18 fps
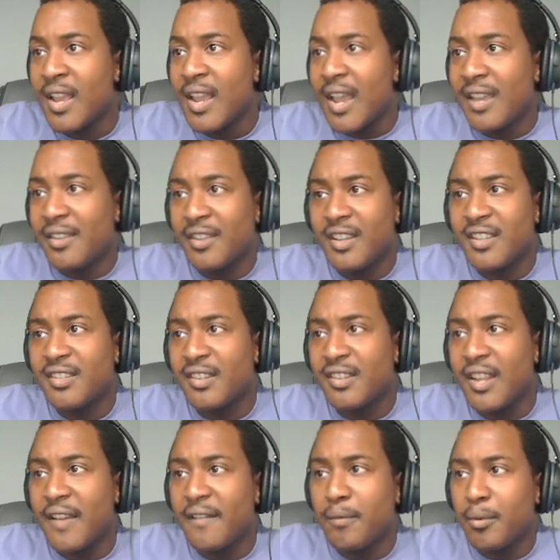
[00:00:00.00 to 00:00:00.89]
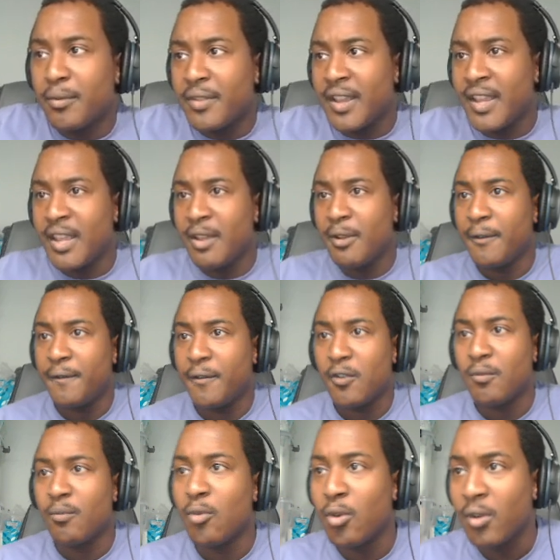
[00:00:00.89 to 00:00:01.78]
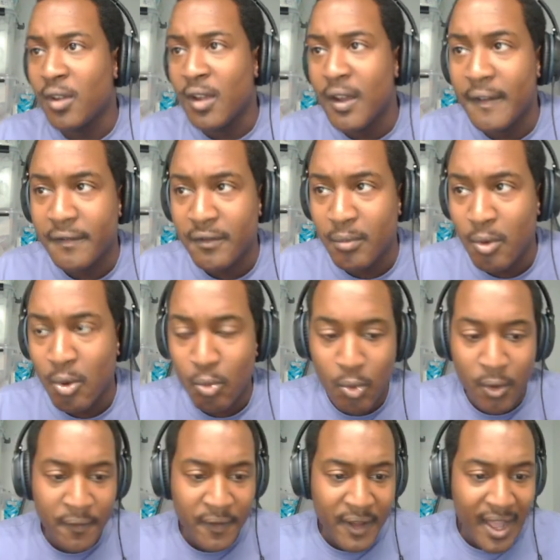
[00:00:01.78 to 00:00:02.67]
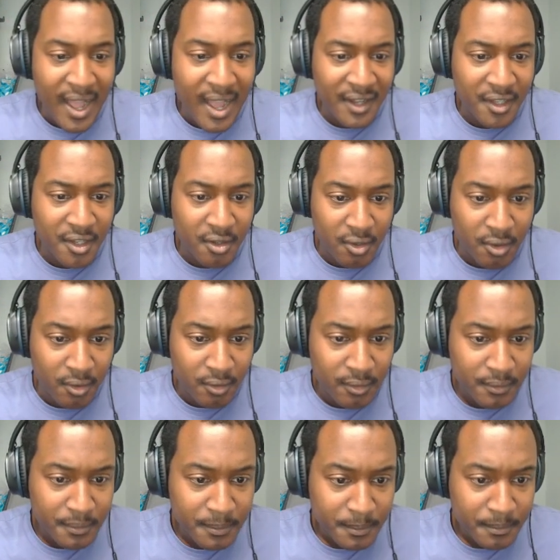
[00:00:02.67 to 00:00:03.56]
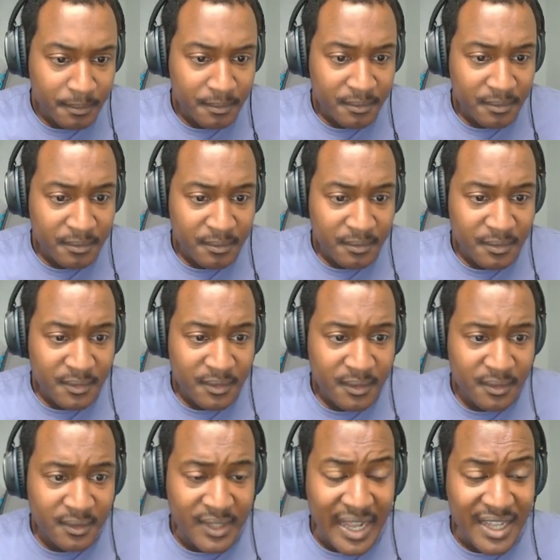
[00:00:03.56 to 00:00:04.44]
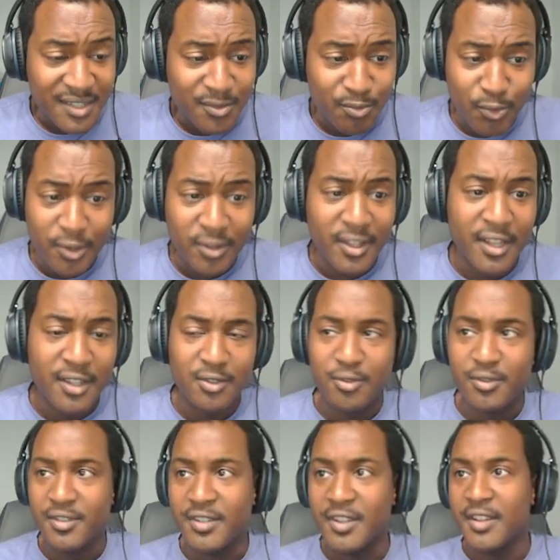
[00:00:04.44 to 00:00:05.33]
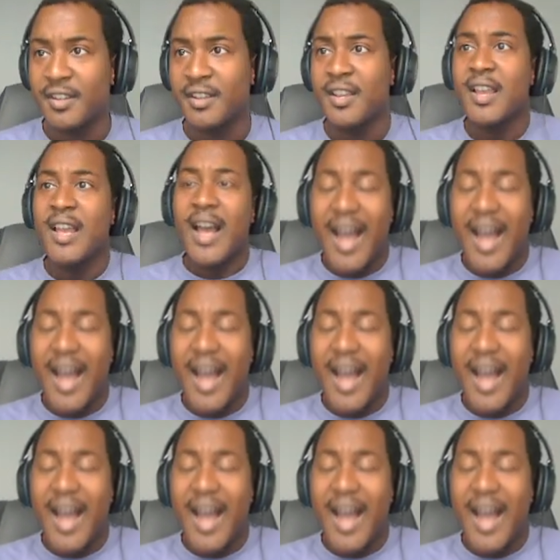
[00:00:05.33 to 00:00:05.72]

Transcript: I think it's inevitable that he would feel more comfortable with Akiko. That's really interesting.